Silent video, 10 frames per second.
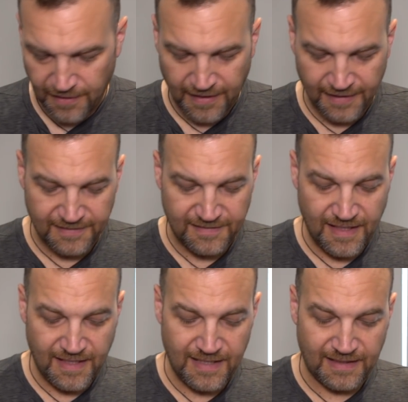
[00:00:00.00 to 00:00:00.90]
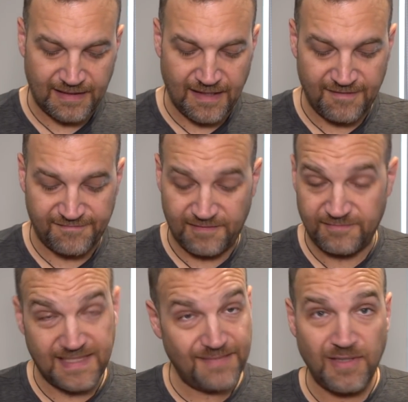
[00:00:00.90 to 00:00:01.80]
and they give
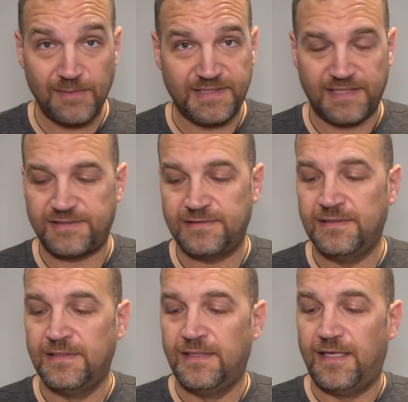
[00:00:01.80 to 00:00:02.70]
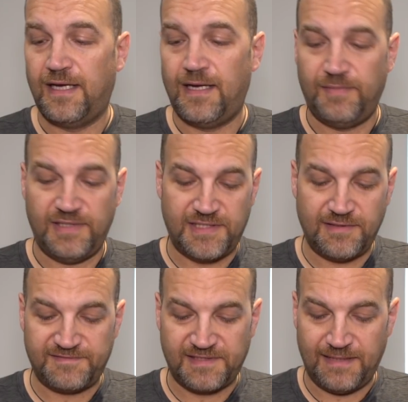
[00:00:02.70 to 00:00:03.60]
same amount of protection. You do
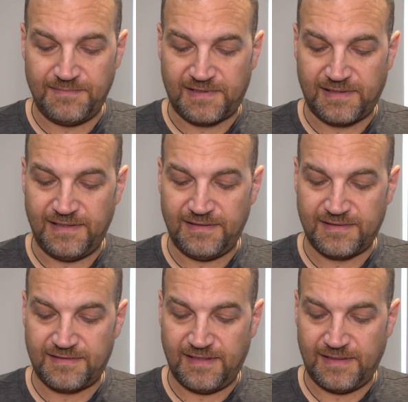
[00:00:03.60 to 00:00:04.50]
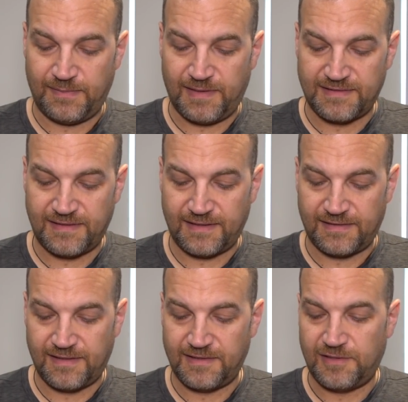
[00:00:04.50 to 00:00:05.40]
have to keep them clean because the little plastic
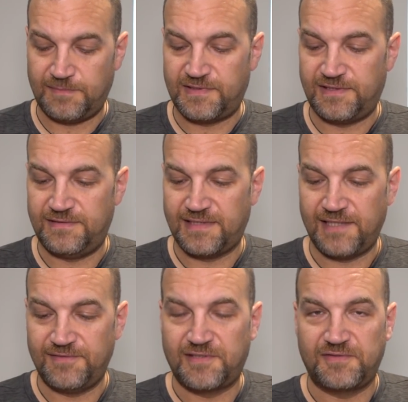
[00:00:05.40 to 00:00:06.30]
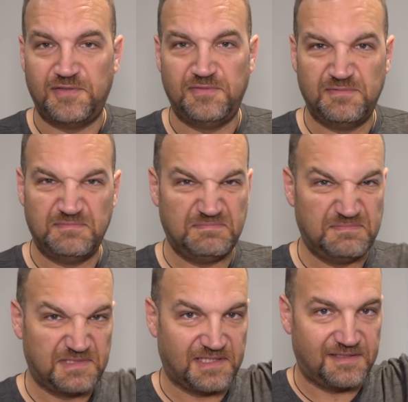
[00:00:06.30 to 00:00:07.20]
cups do tend to accrue
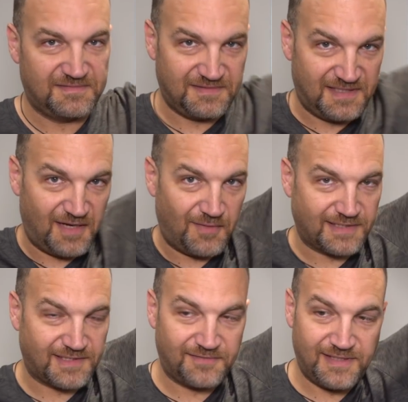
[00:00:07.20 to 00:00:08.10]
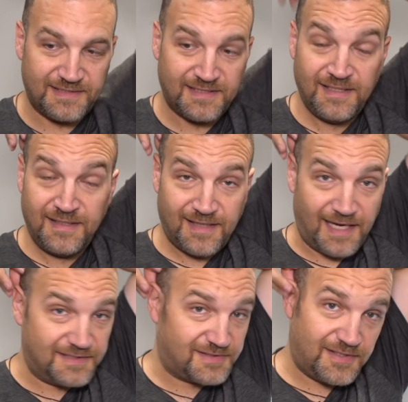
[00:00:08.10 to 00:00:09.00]
kind of earwax at your ears.
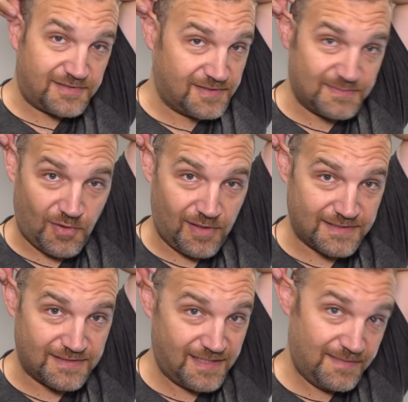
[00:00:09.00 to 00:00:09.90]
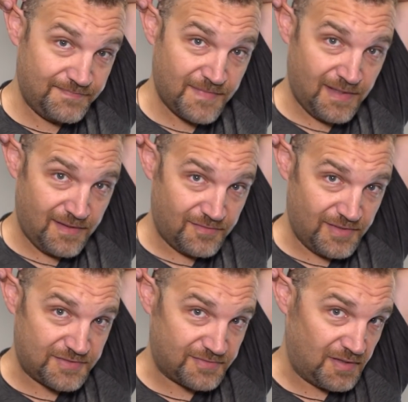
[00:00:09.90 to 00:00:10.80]
And insertion is more or less the same.
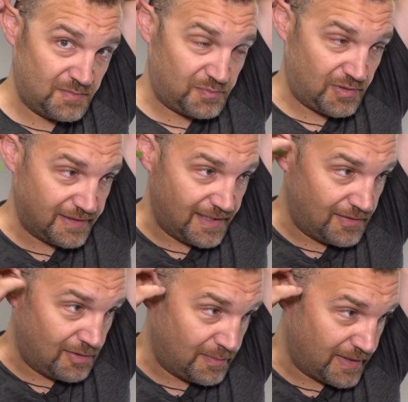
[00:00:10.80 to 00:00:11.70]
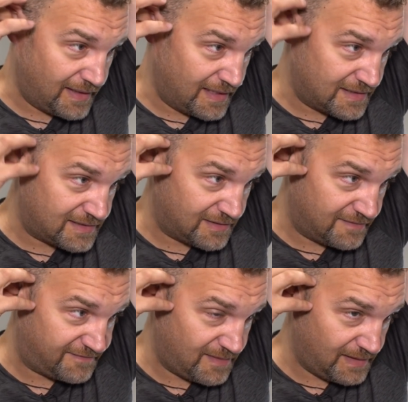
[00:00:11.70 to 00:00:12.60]
Reach around, pull the ear up, and then
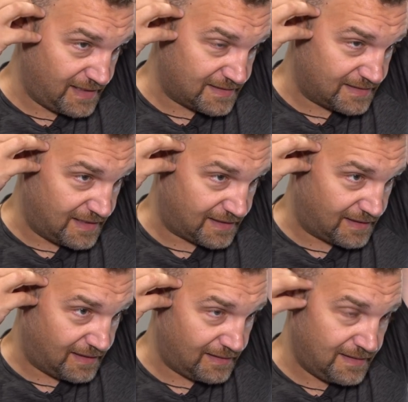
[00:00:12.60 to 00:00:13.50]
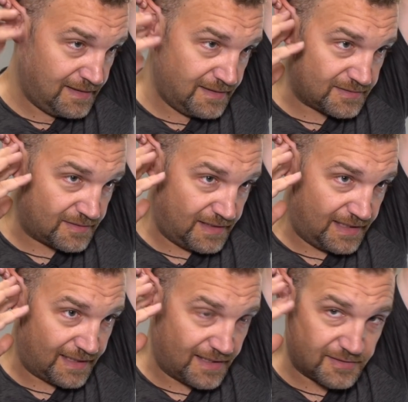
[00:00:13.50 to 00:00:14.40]
insert firmly into the ear canal so that
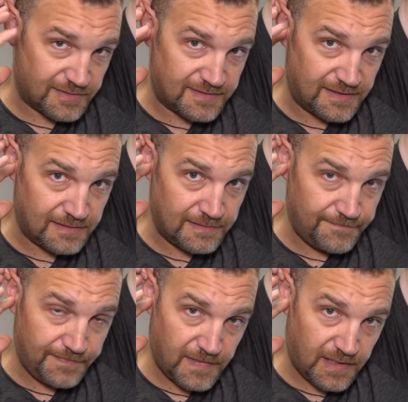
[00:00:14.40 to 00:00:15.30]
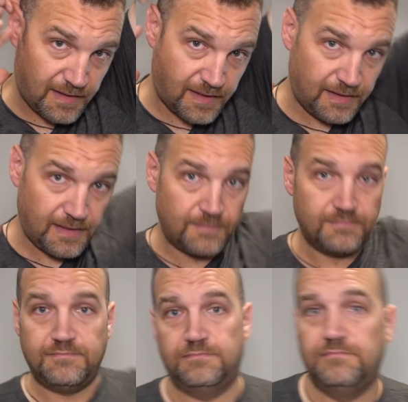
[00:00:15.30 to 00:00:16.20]
you get a good seal,
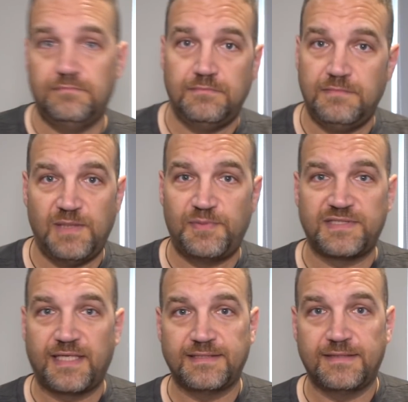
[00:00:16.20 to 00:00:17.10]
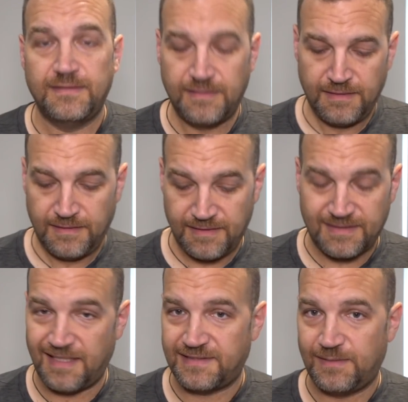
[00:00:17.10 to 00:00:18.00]
and you're protected. It's
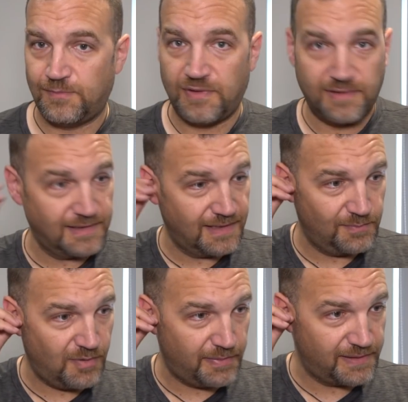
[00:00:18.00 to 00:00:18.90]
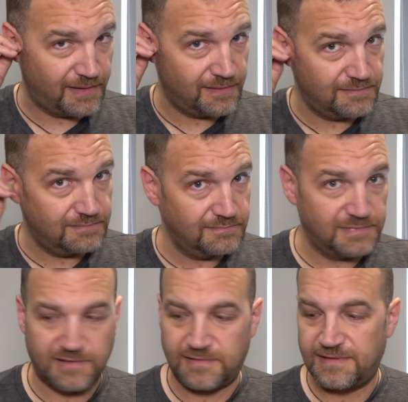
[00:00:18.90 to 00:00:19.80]
that simple. And then popping them out,
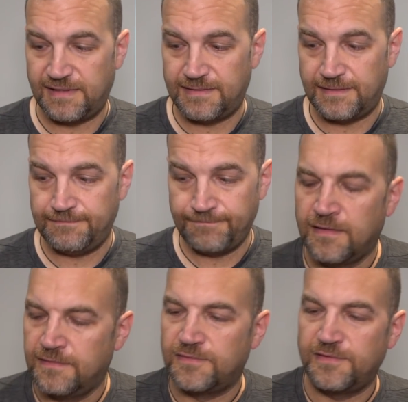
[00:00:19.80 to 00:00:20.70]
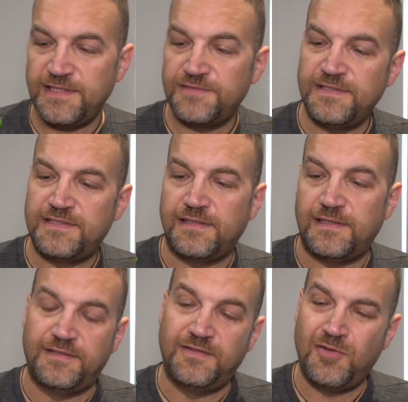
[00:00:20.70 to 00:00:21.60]
just as easy. So these
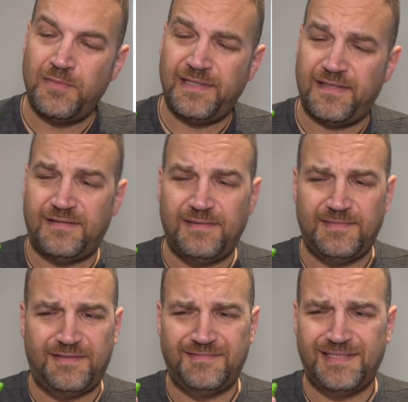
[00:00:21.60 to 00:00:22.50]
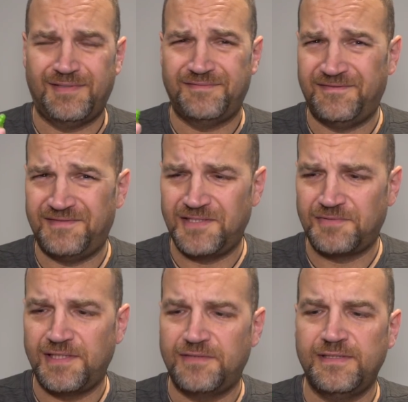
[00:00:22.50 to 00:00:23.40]
retail normally, I think, around about
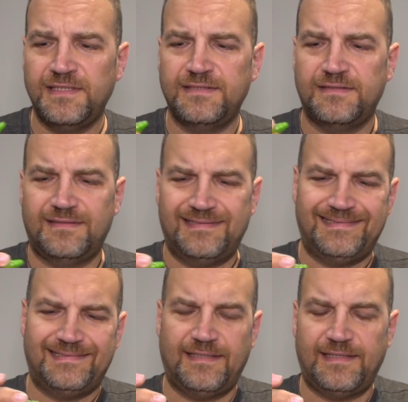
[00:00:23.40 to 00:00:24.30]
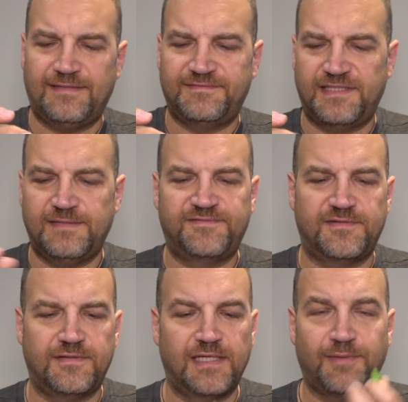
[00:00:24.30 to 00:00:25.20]
15-20 quid. I think I've seen them
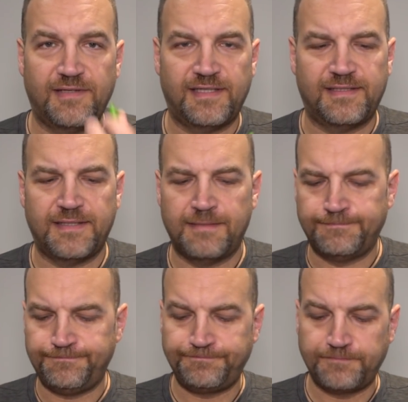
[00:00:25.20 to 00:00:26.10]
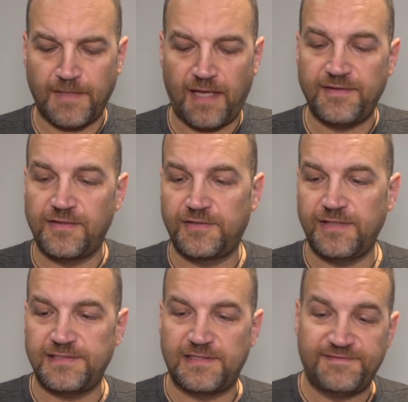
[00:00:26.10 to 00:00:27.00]
for around about that. And they're a
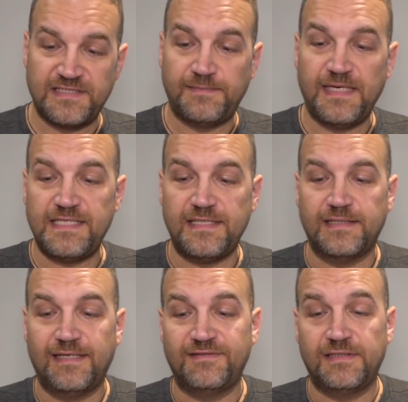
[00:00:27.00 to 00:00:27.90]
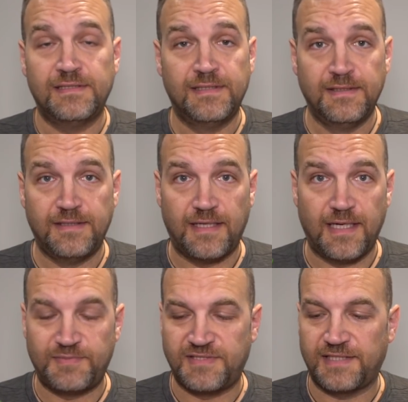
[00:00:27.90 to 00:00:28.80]
great sort of intermediate level
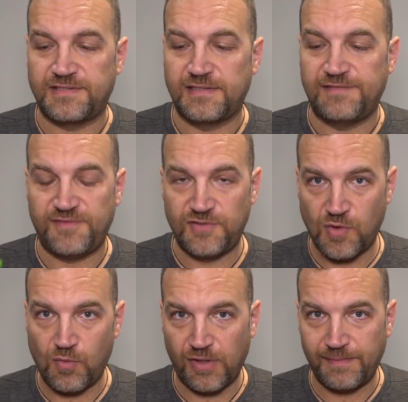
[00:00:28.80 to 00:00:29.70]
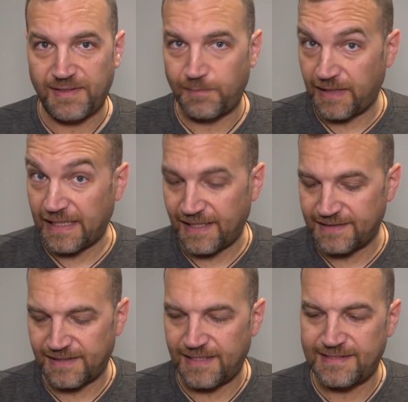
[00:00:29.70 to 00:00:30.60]
protection if you don't want to be completely
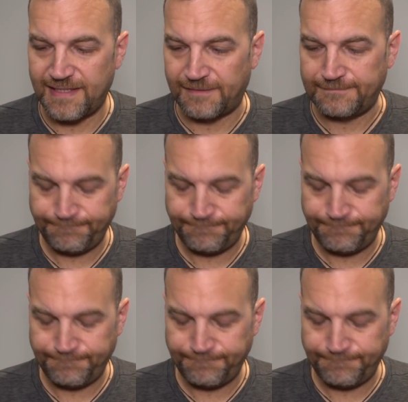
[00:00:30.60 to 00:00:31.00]
isolated out.